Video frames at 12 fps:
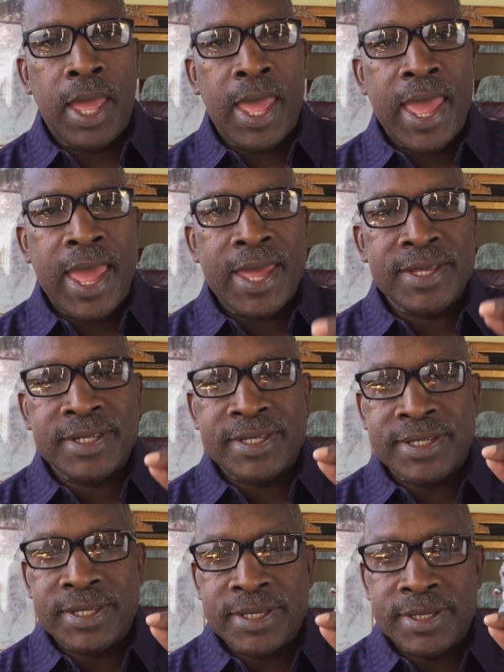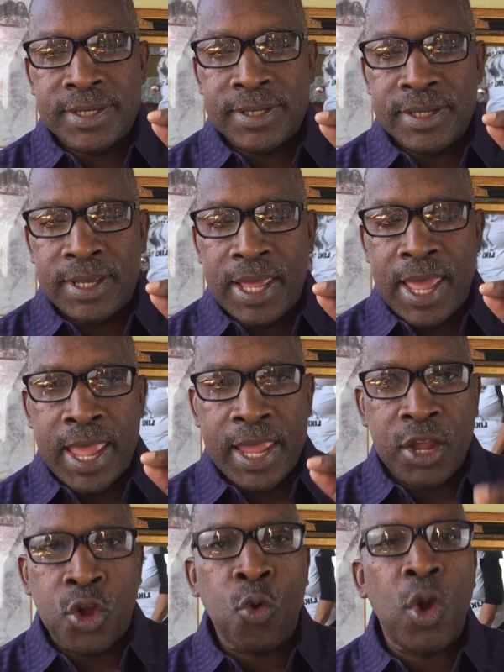as a
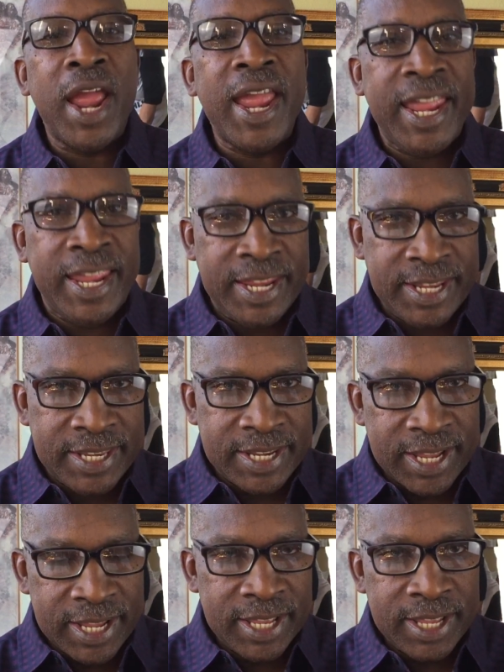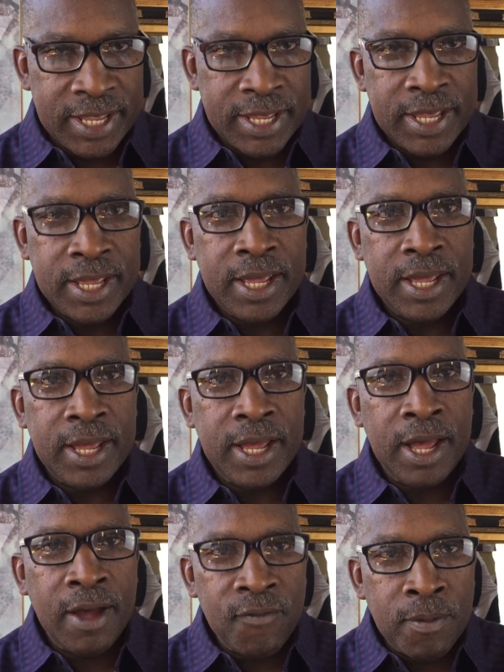grain
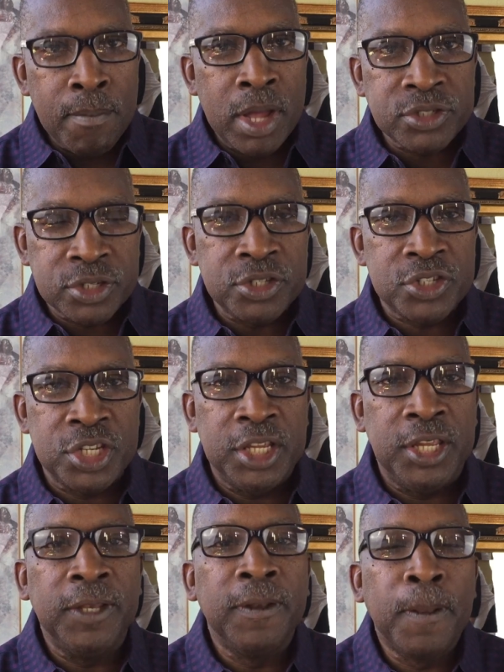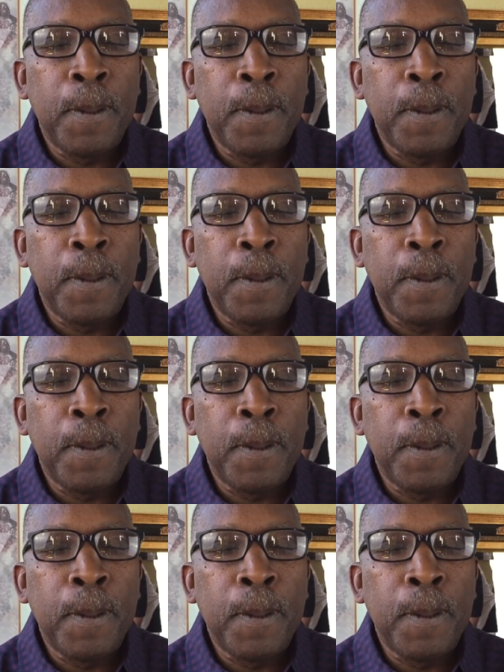of a mustard seed.